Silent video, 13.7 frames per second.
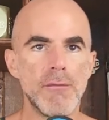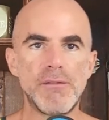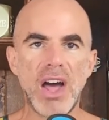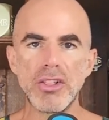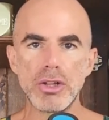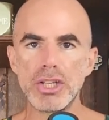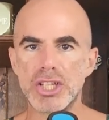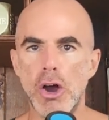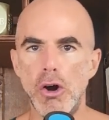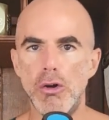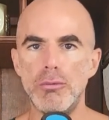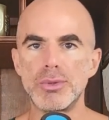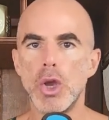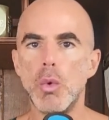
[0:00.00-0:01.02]
Fatherless
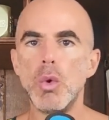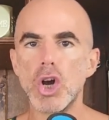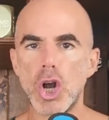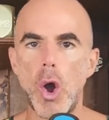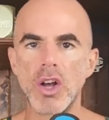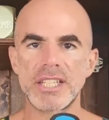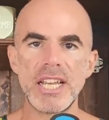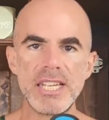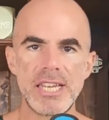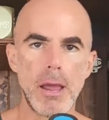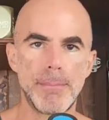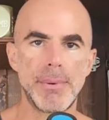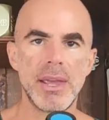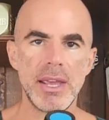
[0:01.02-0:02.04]
homes will cause a
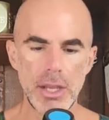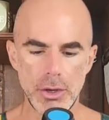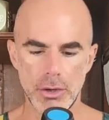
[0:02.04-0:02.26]
dip in